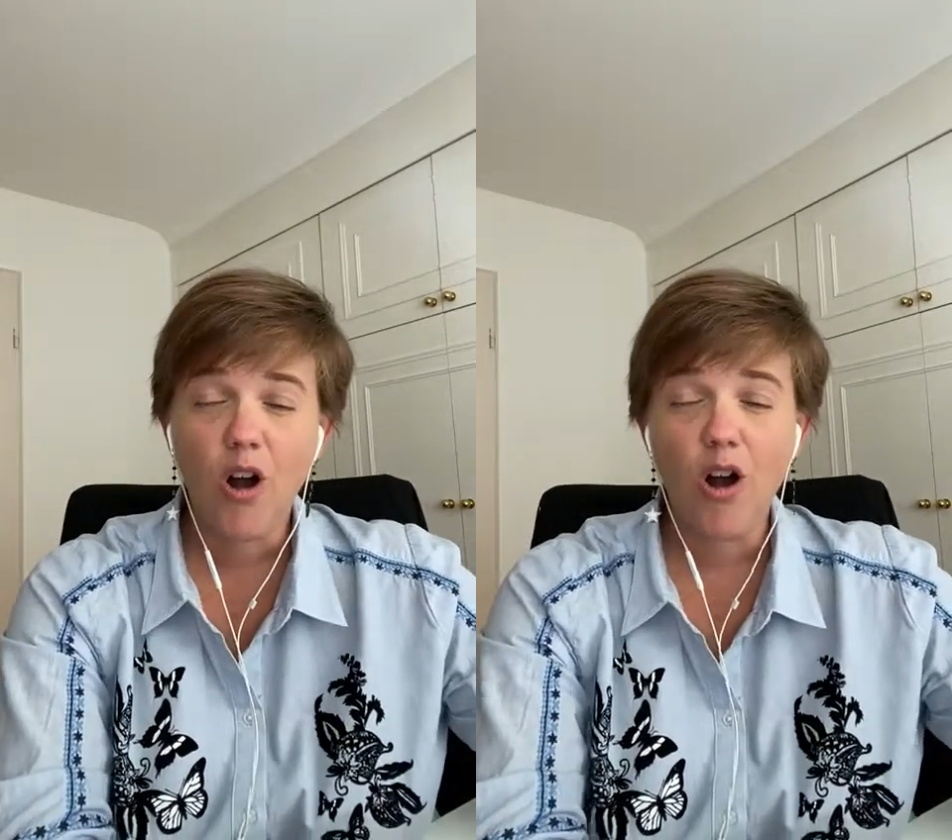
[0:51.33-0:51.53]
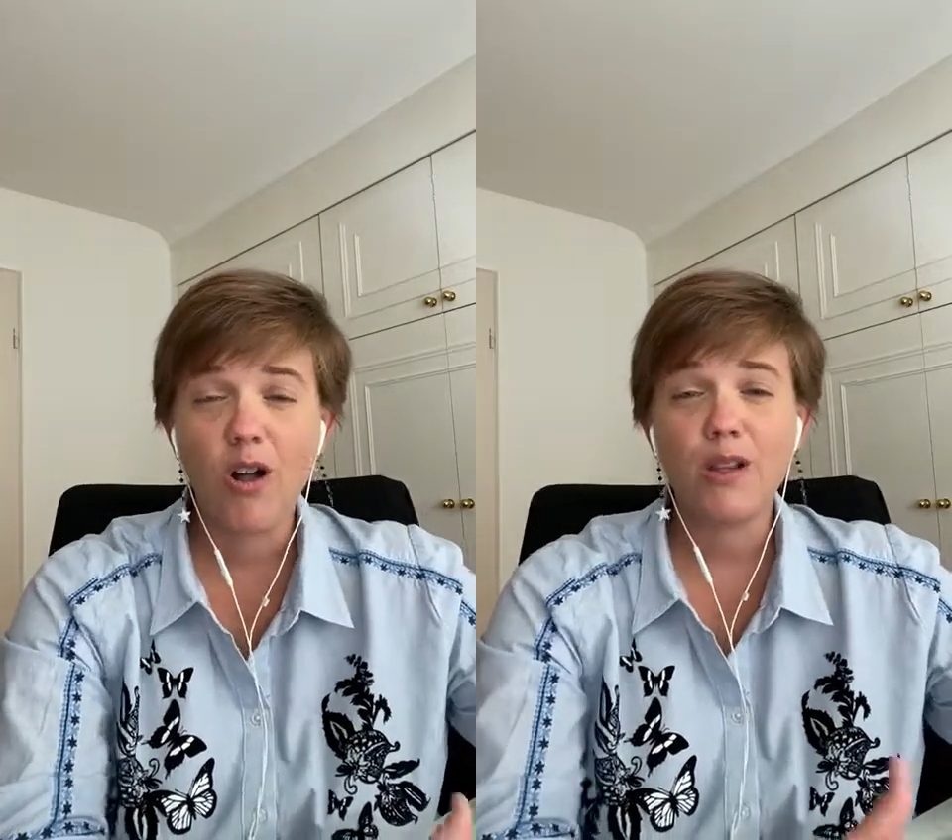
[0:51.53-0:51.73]

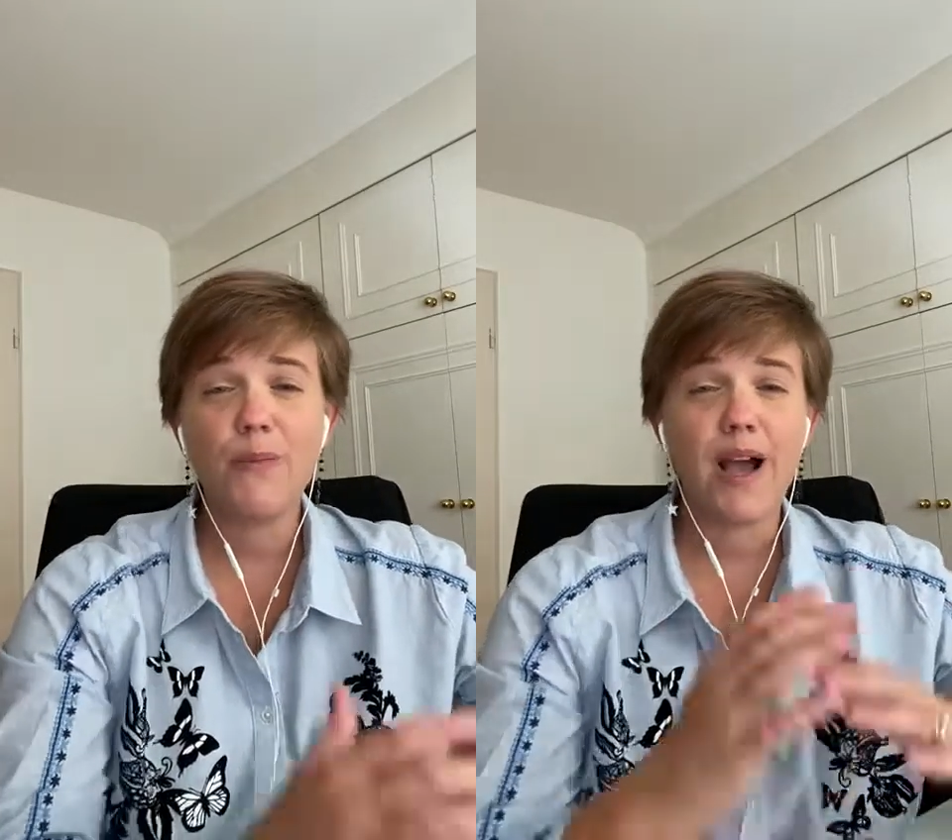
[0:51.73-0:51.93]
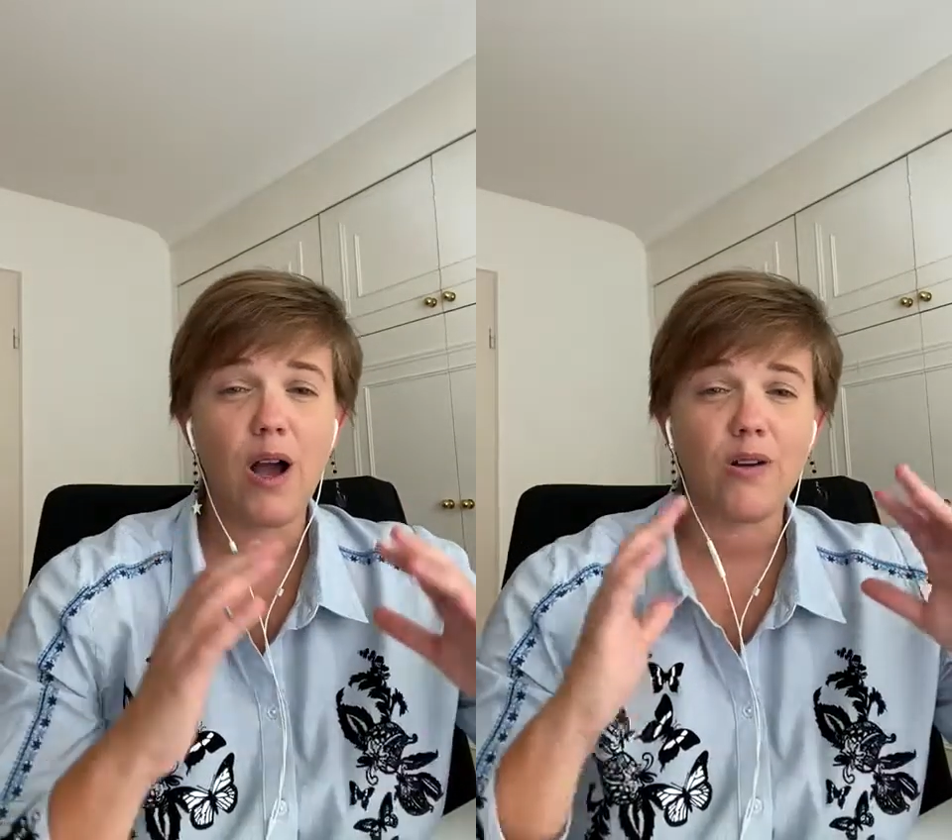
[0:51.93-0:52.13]
all
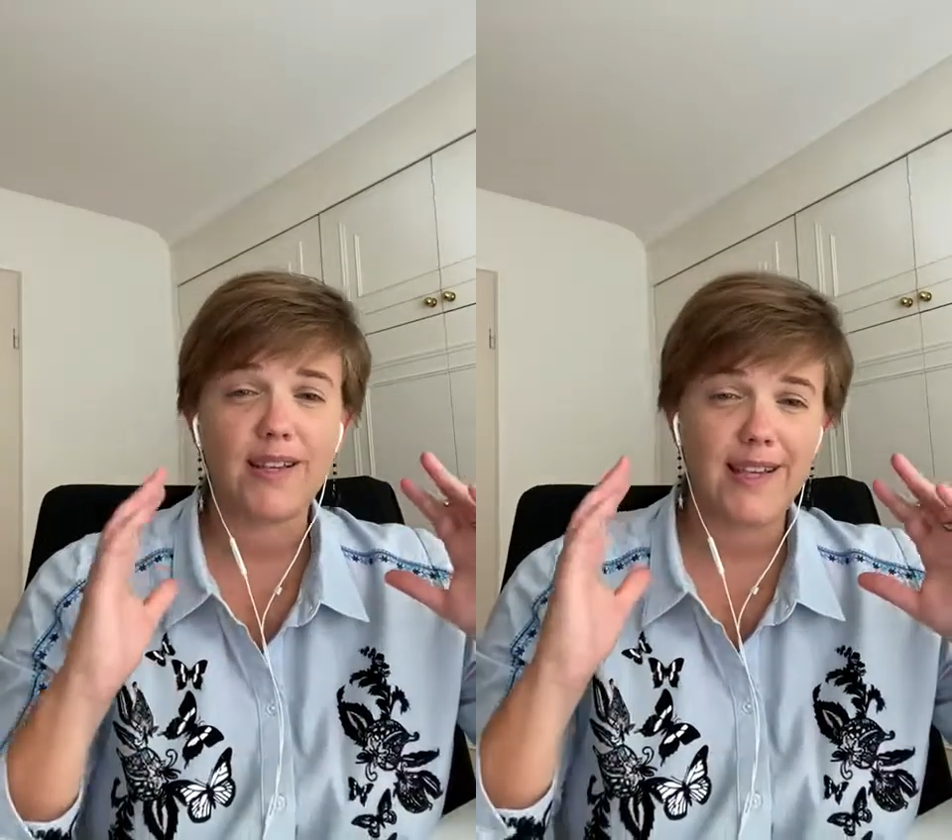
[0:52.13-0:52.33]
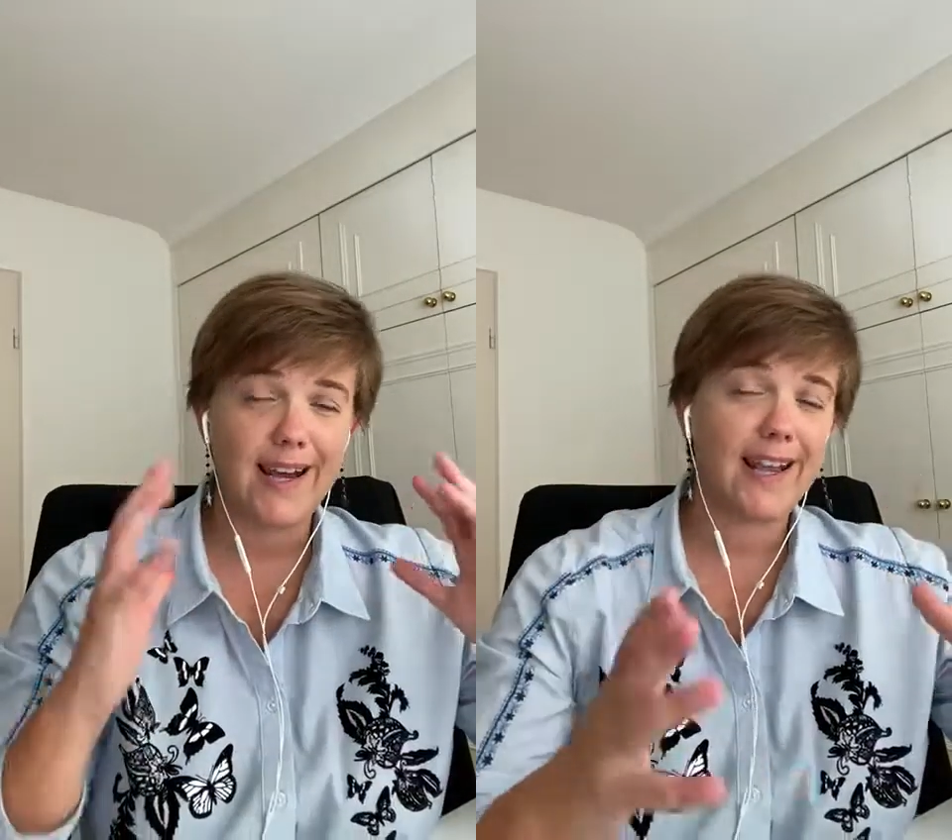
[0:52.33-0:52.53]

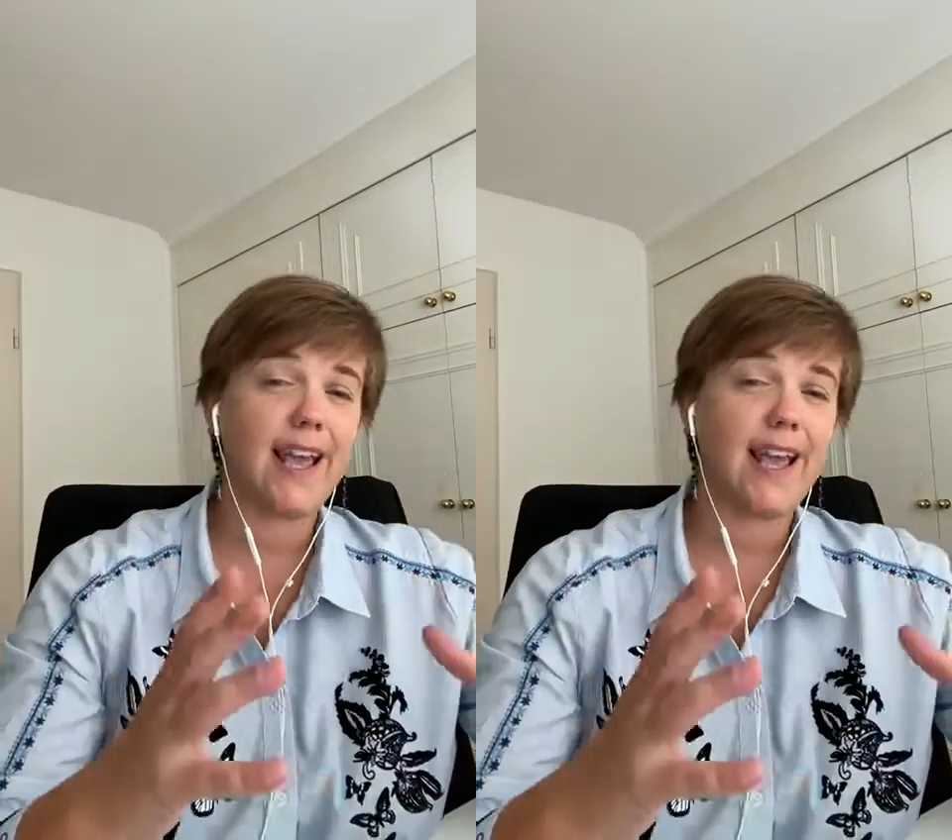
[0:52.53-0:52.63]
about getting